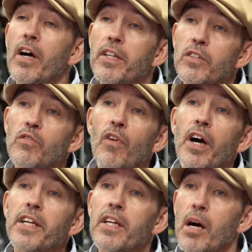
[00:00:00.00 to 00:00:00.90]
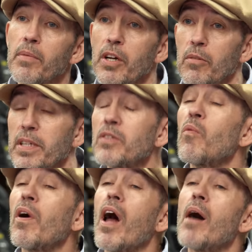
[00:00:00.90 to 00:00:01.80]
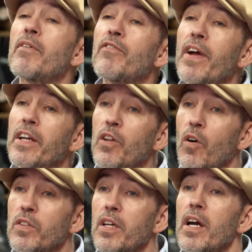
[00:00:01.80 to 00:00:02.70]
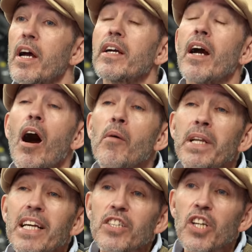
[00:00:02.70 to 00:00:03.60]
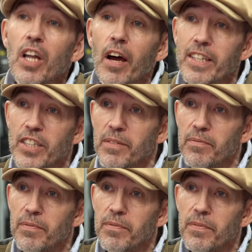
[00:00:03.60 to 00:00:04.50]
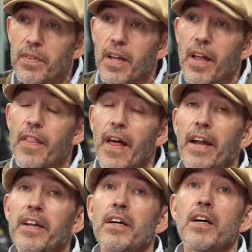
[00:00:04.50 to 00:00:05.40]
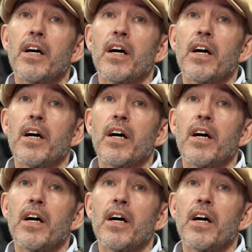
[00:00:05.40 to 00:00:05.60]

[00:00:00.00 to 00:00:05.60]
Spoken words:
riders ride in carbon helmets. Well, I'm afraid not. Carbon is lighter than